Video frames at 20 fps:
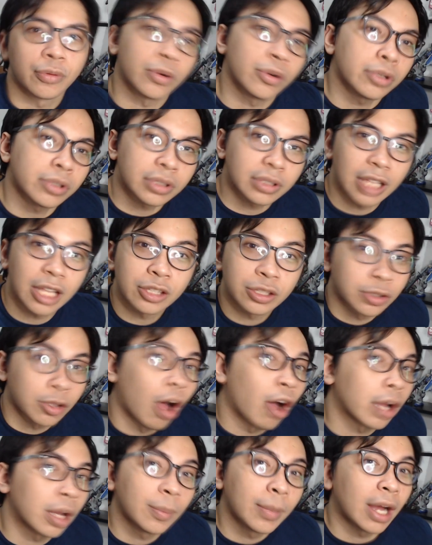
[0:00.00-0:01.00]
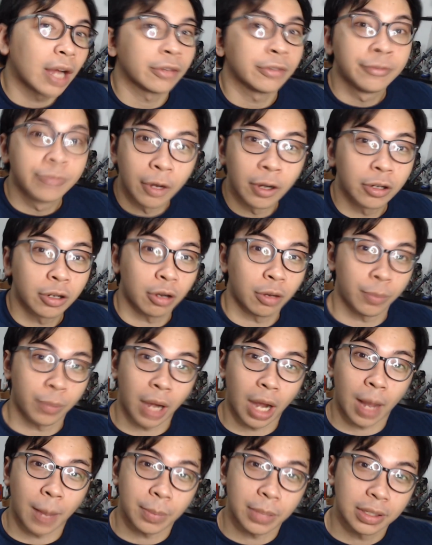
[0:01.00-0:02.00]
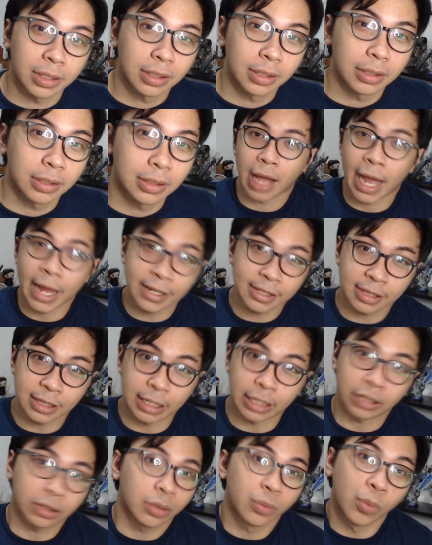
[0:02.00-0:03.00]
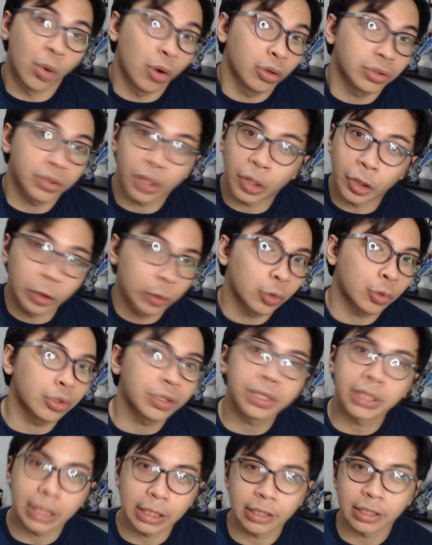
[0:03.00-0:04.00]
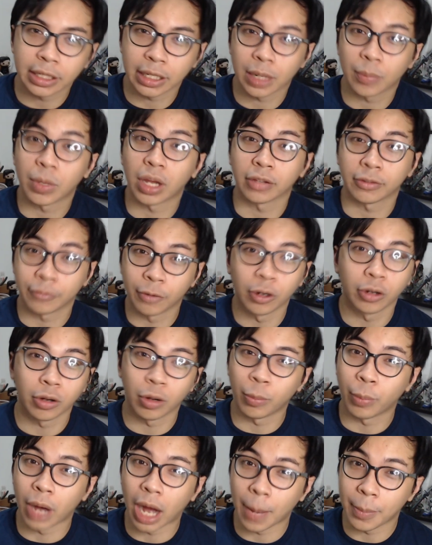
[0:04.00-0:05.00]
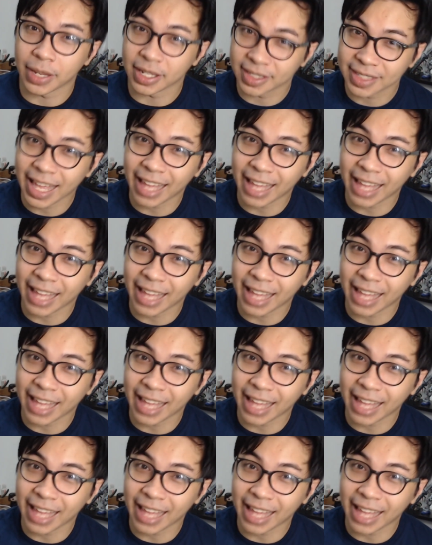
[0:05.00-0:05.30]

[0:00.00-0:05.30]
First, let's talk about Funko Pop. I think the most interesting thing about Funko Pop is